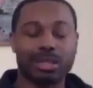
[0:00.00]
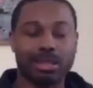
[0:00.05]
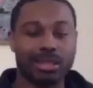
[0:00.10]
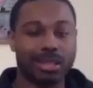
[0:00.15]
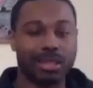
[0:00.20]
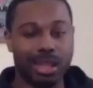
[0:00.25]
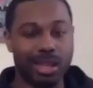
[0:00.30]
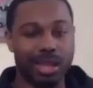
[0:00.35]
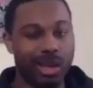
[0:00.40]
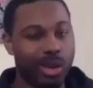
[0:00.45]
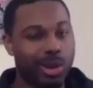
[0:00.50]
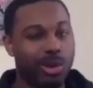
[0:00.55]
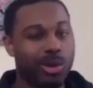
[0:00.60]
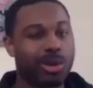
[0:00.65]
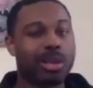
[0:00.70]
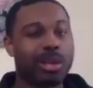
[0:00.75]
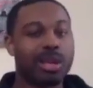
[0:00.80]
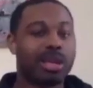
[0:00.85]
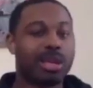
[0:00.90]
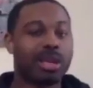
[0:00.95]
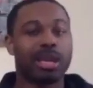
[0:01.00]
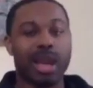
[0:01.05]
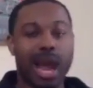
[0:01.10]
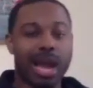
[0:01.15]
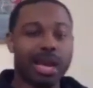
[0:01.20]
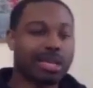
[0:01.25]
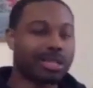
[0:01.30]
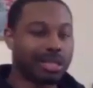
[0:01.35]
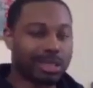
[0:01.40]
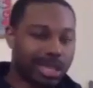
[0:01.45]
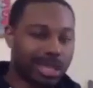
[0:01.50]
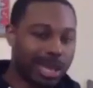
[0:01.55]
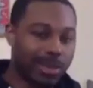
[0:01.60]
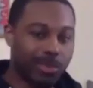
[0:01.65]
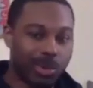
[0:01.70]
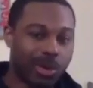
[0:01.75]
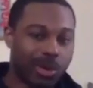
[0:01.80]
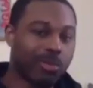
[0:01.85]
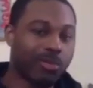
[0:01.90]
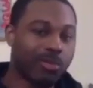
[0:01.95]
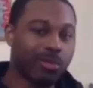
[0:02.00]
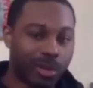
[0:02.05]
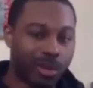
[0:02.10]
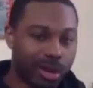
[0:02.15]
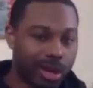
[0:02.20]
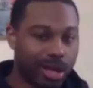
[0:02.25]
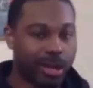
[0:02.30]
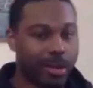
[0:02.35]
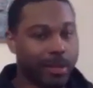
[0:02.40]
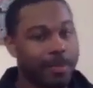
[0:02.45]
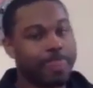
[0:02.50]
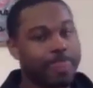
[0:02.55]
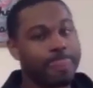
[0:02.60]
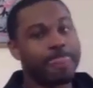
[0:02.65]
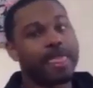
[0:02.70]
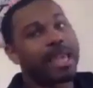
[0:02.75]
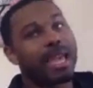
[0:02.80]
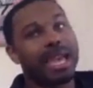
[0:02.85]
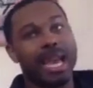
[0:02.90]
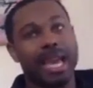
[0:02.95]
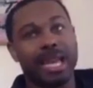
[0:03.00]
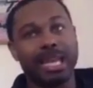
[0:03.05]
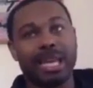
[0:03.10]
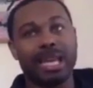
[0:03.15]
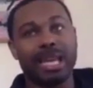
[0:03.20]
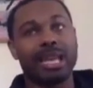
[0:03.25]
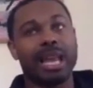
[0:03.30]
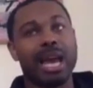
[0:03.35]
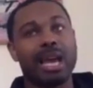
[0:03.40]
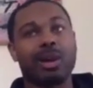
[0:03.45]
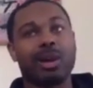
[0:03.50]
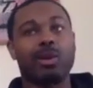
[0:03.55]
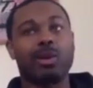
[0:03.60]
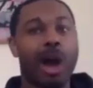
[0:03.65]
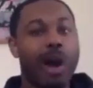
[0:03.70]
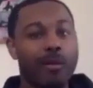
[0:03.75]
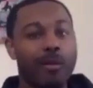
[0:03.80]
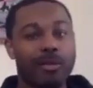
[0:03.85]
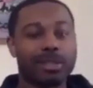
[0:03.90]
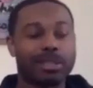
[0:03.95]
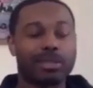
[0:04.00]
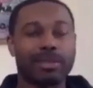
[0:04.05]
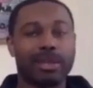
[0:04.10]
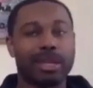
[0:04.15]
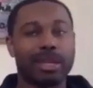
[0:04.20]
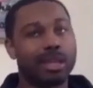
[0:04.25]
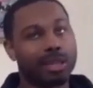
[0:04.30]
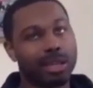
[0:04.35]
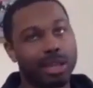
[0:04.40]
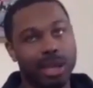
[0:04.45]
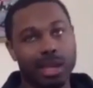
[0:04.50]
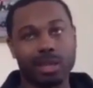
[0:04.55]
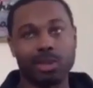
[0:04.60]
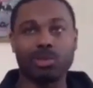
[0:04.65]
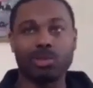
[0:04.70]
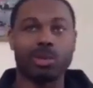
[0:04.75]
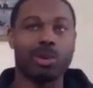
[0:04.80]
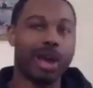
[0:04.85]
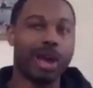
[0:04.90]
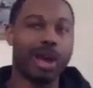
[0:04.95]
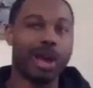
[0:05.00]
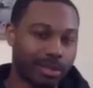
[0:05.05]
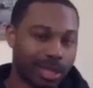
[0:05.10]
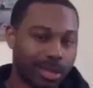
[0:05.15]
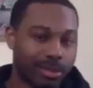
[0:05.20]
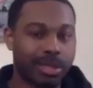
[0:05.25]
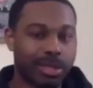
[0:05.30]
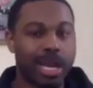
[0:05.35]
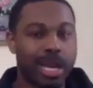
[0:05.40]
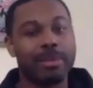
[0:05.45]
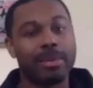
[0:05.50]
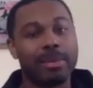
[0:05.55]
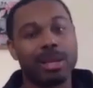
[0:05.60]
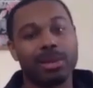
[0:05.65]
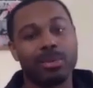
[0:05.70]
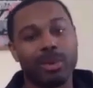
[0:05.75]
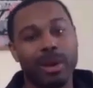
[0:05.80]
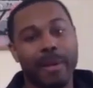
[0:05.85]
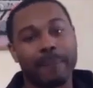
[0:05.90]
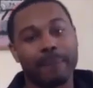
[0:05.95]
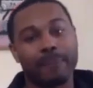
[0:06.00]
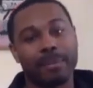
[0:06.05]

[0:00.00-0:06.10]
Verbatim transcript: this steal, and I can just keep you in front. And then like on the offensive end, yeah, you was gonna have a tough time anyway